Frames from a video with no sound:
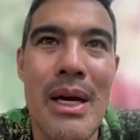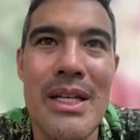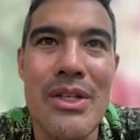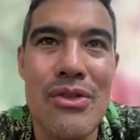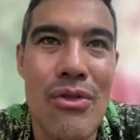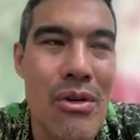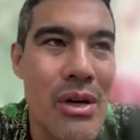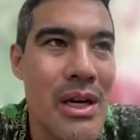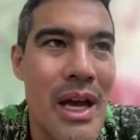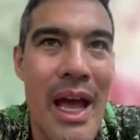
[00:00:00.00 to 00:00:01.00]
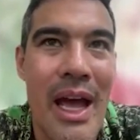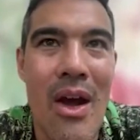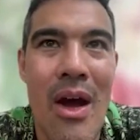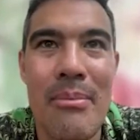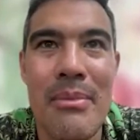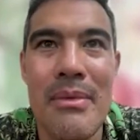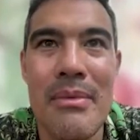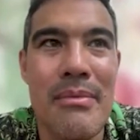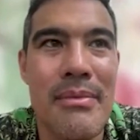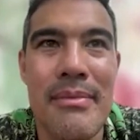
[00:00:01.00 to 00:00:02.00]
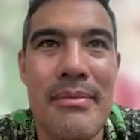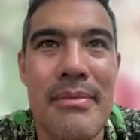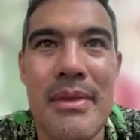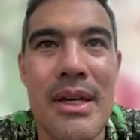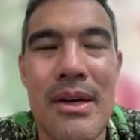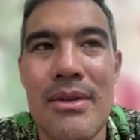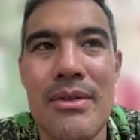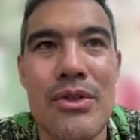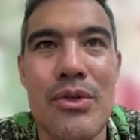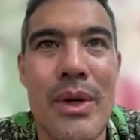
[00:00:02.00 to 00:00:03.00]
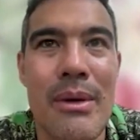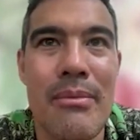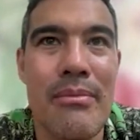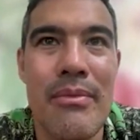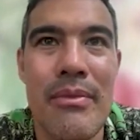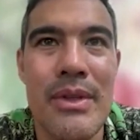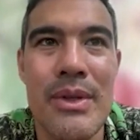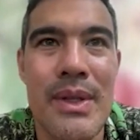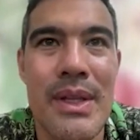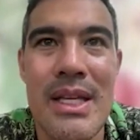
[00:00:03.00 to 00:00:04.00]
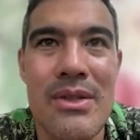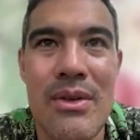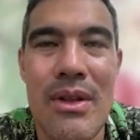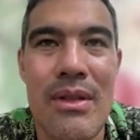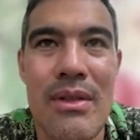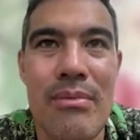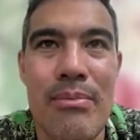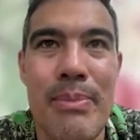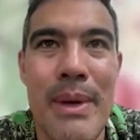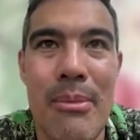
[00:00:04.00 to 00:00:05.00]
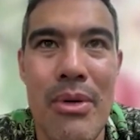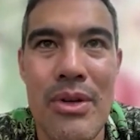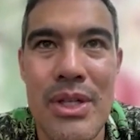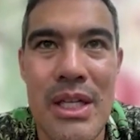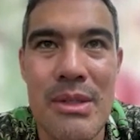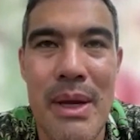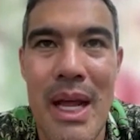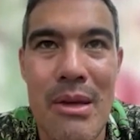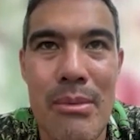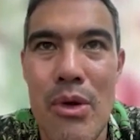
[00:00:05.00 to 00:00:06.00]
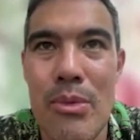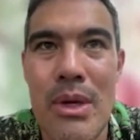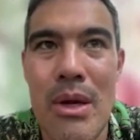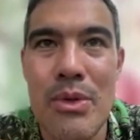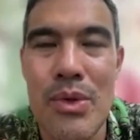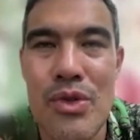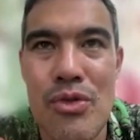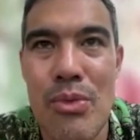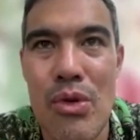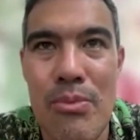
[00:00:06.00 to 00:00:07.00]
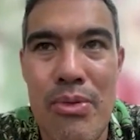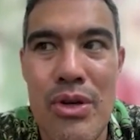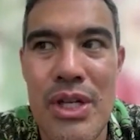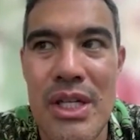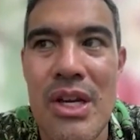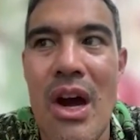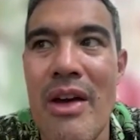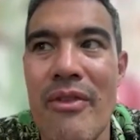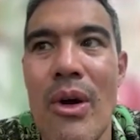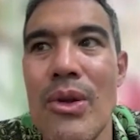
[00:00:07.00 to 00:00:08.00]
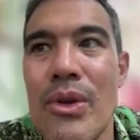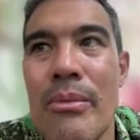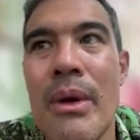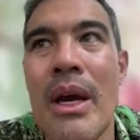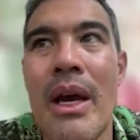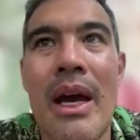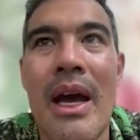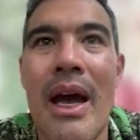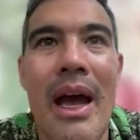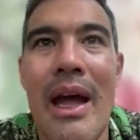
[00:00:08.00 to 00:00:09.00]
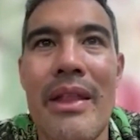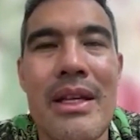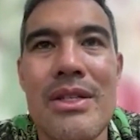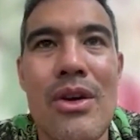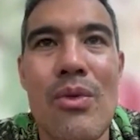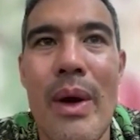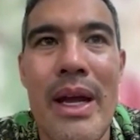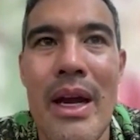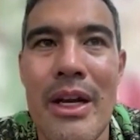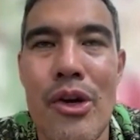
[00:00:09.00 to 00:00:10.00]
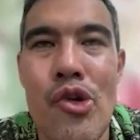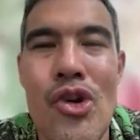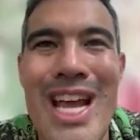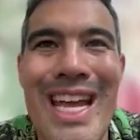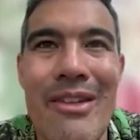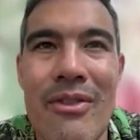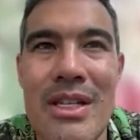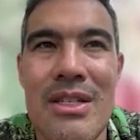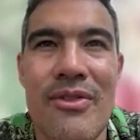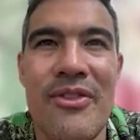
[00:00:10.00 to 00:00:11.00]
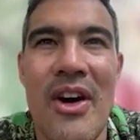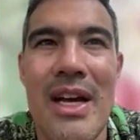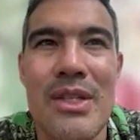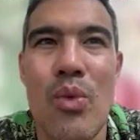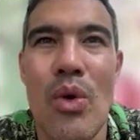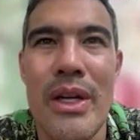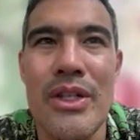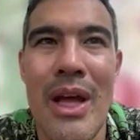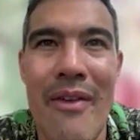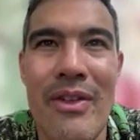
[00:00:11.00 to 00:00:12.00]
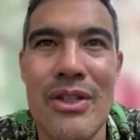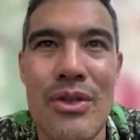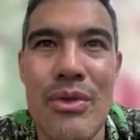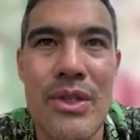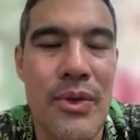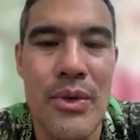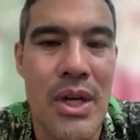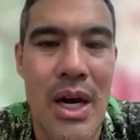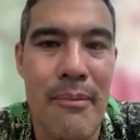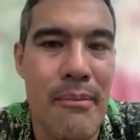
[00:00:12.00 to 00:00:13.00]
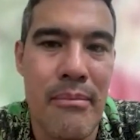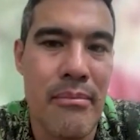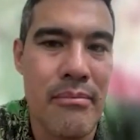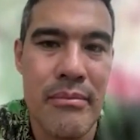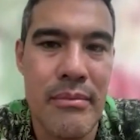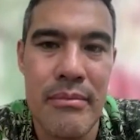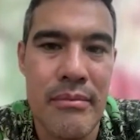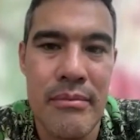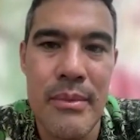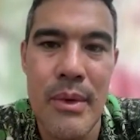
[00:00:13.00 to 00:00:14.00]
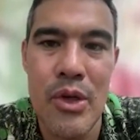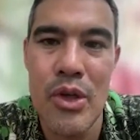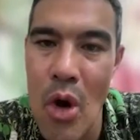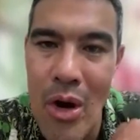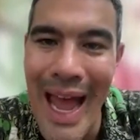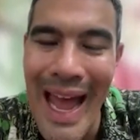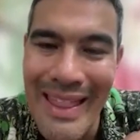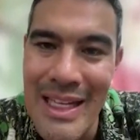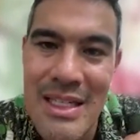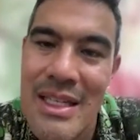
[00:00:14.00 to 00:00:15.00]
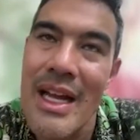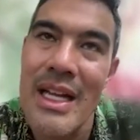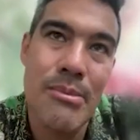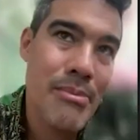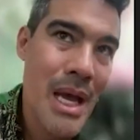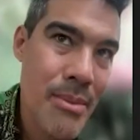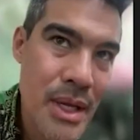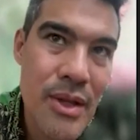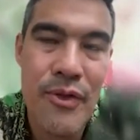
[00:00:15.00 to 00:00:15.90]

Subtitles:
is stronger, and I'm, doing these sort of bigger projects. But at the moment, I'm doing smaller projects, higher volume, and there's no way I can creatively suffice wanting having to do this full time. Not at this stage. Maybe in the